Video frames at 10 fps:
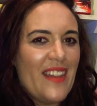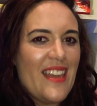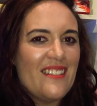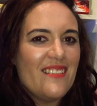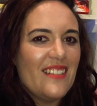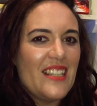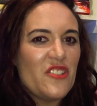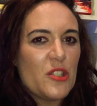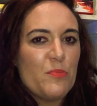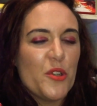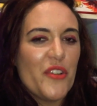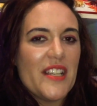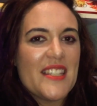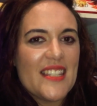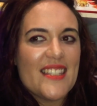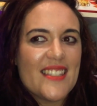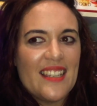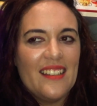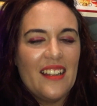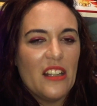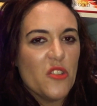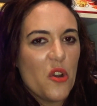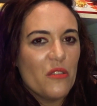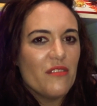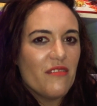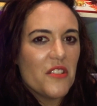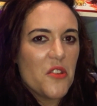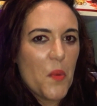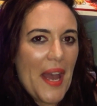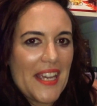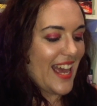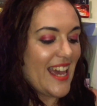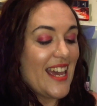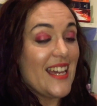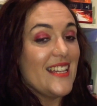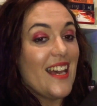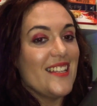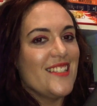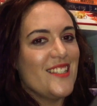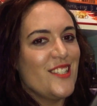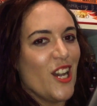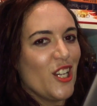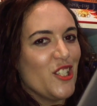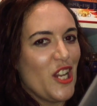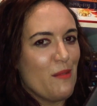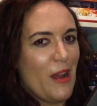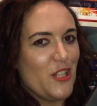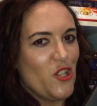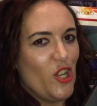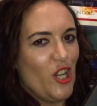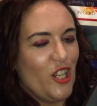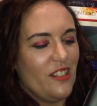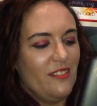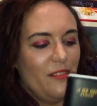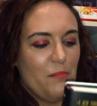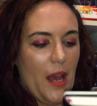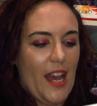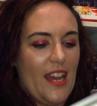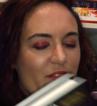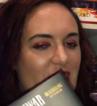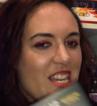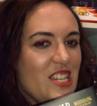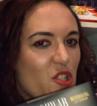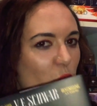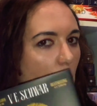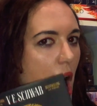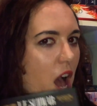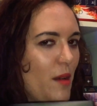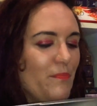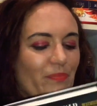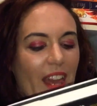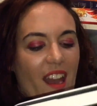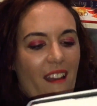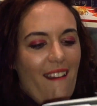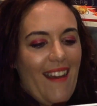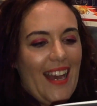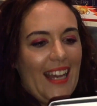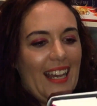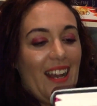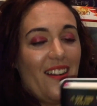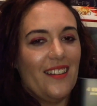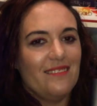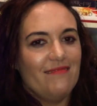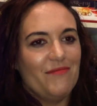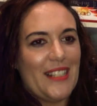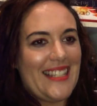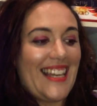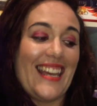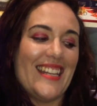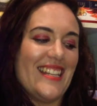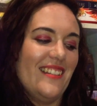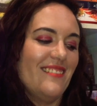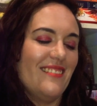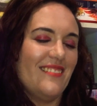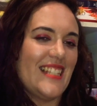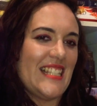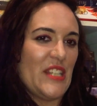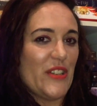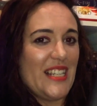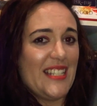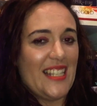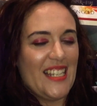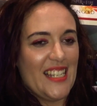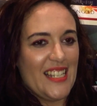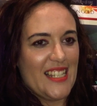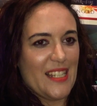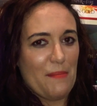then it just progresses along the way. A Darker Shade of Magic by V. Schwab. Once again, this series is